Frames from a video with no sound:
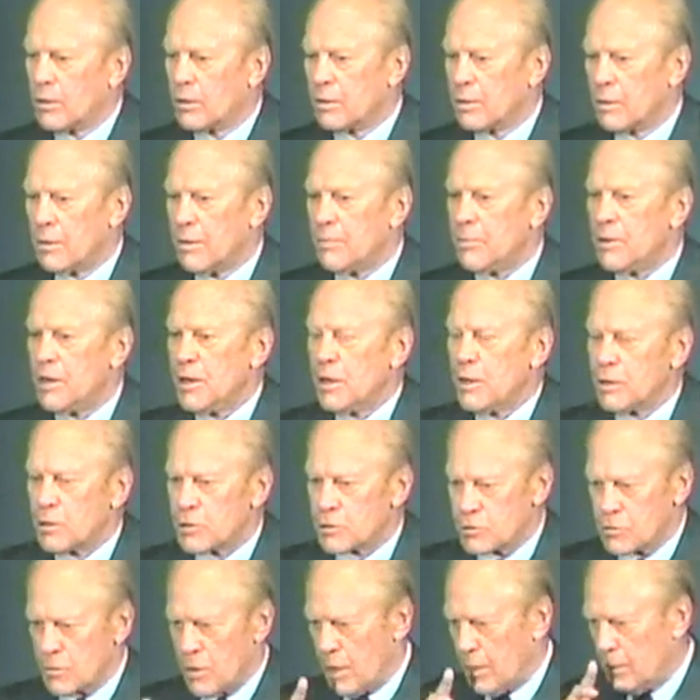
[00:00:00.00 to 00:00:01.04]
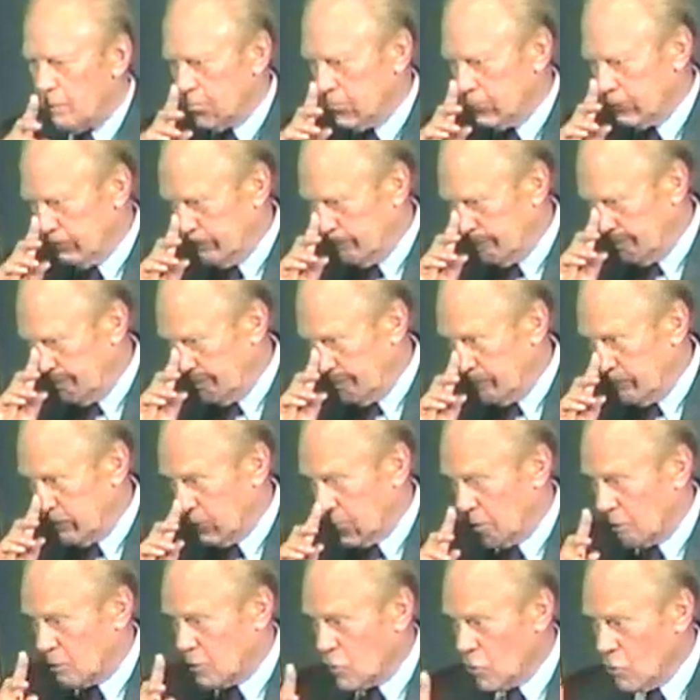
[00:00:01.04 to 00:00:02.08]
Let me illustrate.
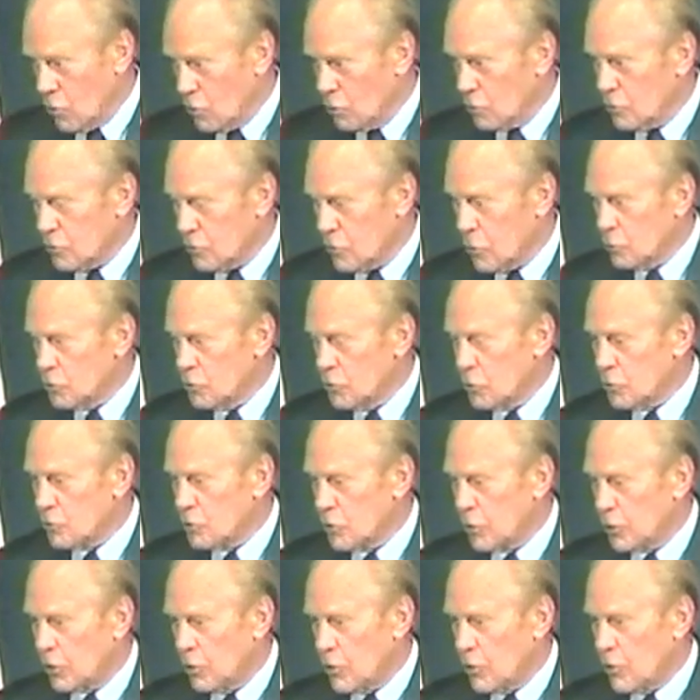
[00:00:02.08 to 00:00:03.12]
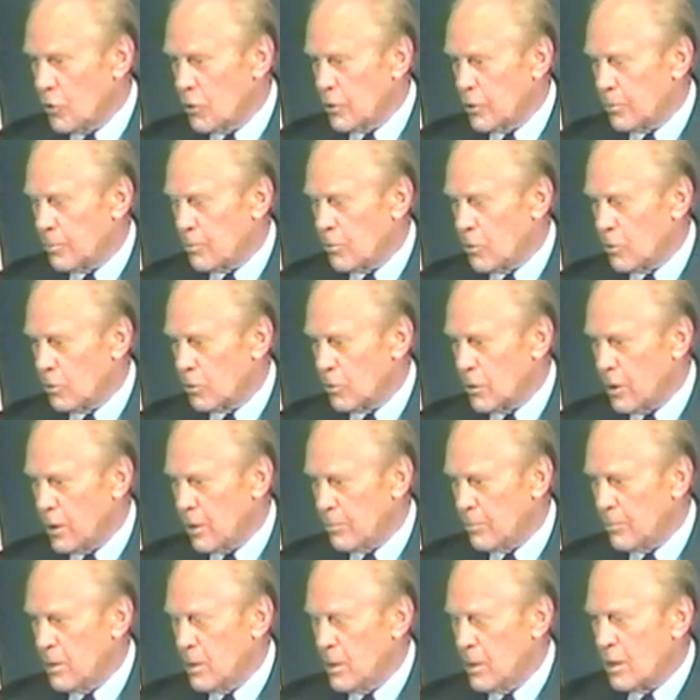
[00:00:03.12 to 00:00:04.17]
The current Social Security
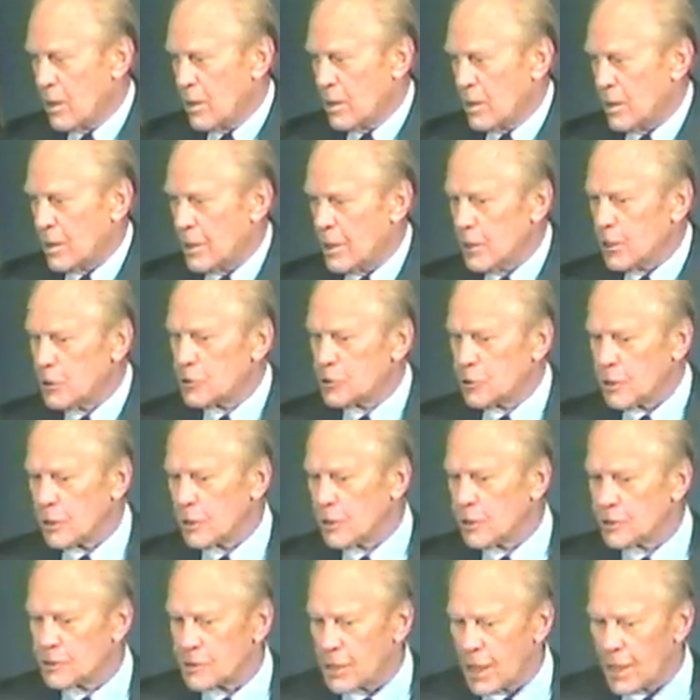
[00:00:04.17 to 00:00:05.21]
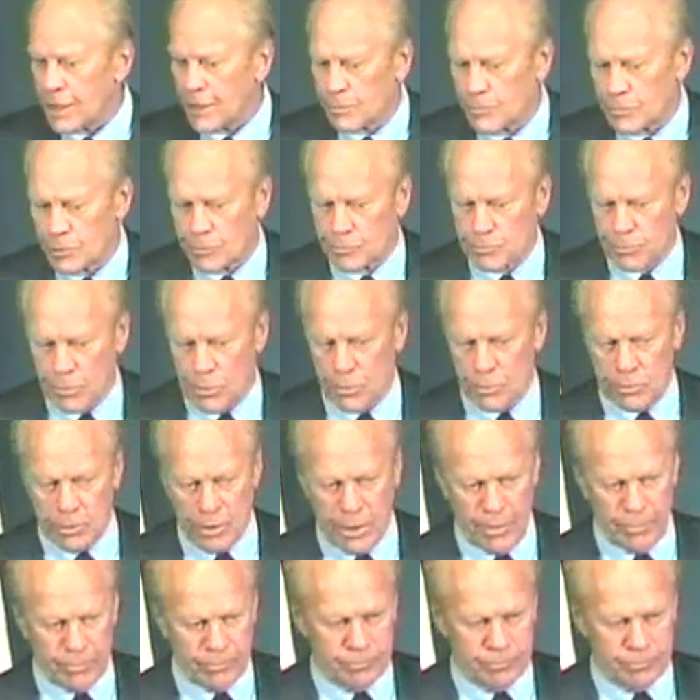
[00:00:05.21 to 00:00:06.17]
program is an entitlement program.